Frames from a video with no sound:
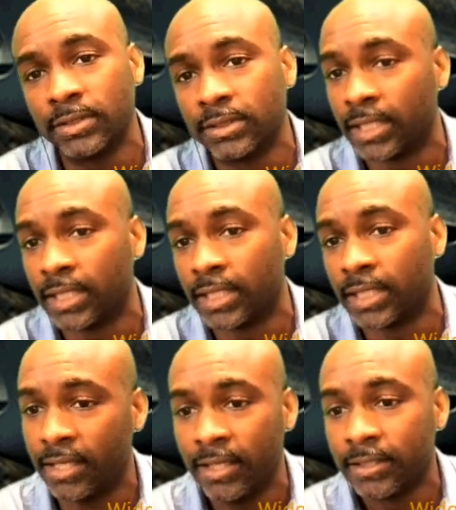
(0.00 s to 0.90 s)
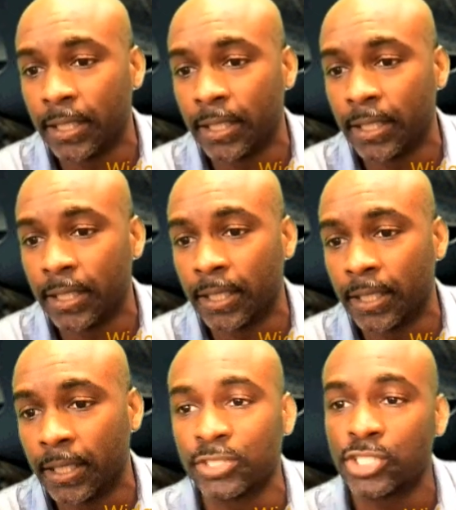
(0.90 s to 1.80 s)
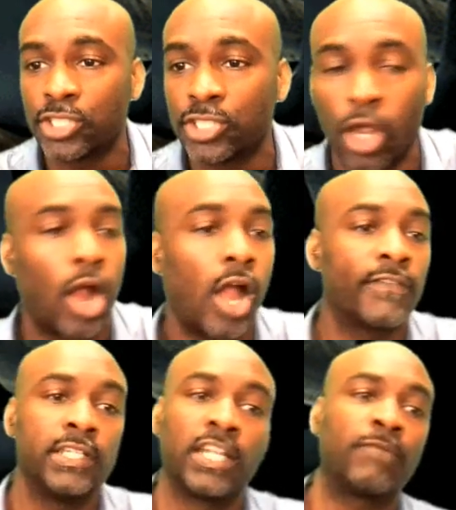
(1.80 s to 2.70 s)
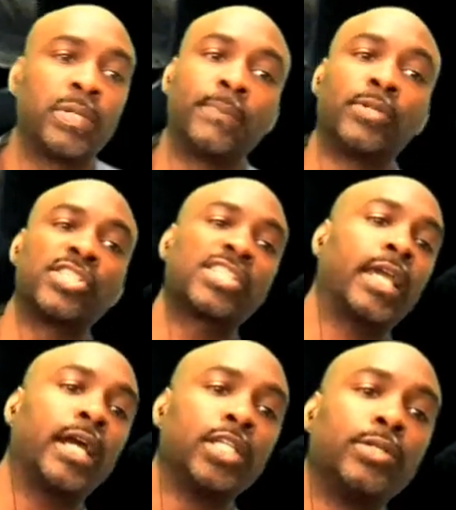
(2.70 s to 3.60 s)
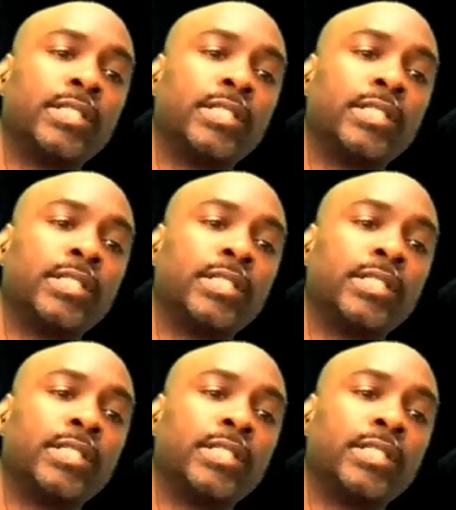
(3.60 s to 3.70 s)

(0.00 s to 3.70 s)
That's it. They print enough to starve enough people to scare you into